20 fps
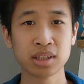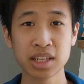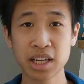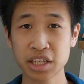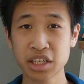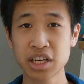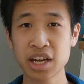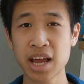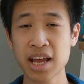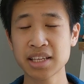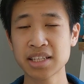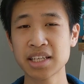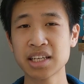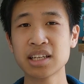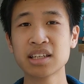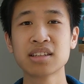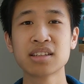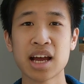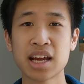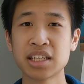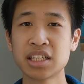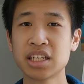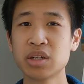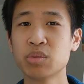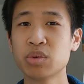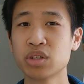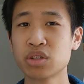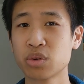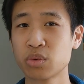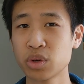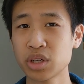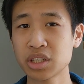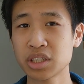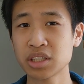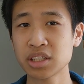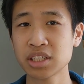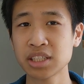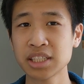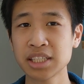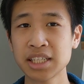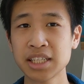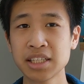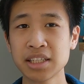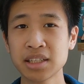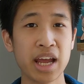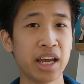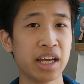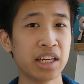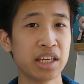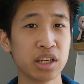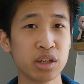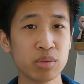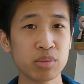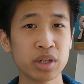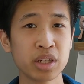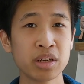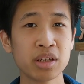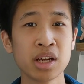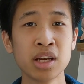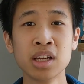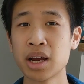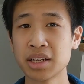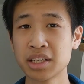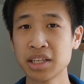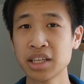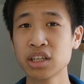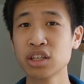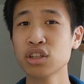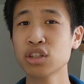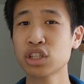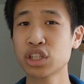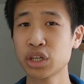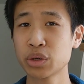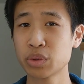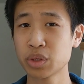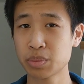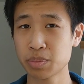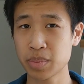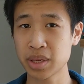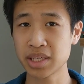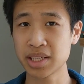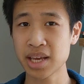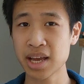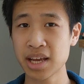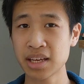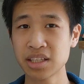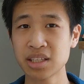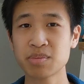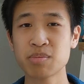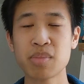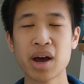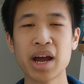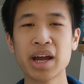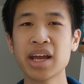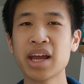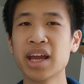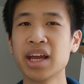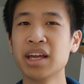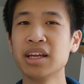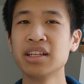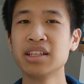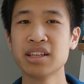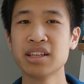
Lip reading: Legend has it Daji was originally a human until she was possessed by a